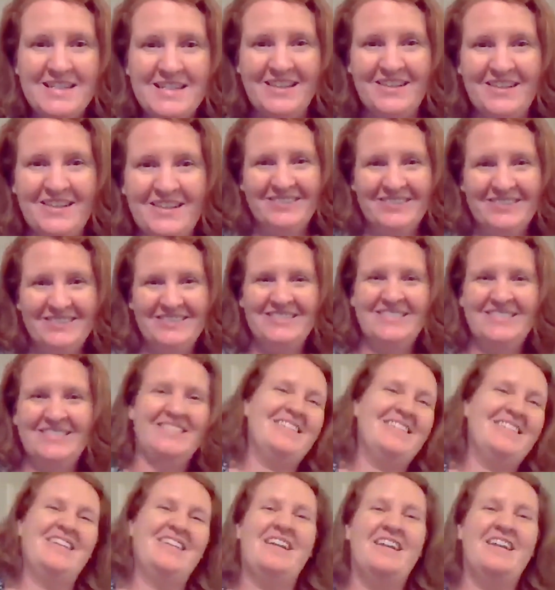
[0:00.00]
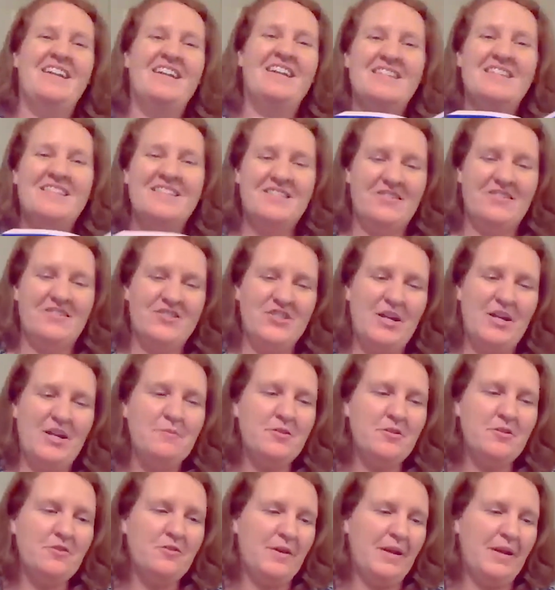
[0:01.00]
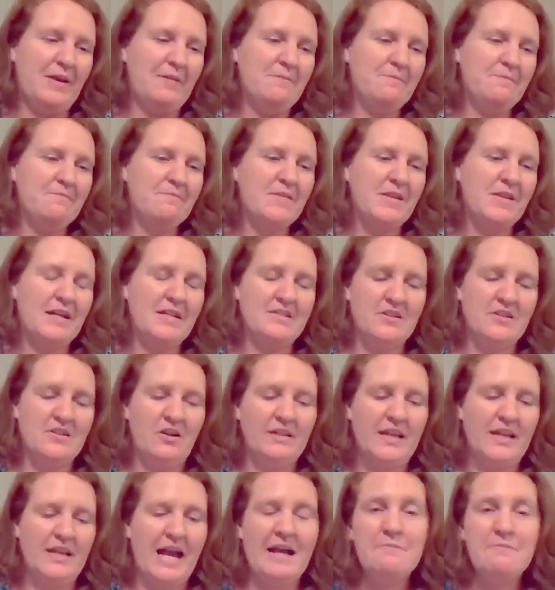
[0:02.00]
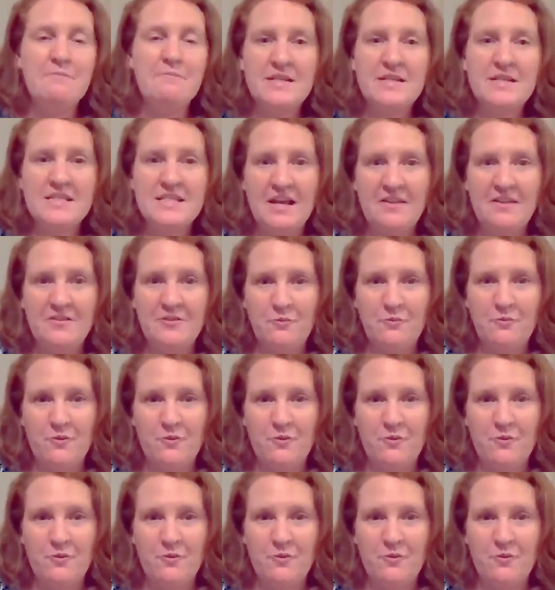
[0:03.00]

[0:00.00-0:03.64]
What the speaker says: to you. So chapter 3, it's called Edmund and the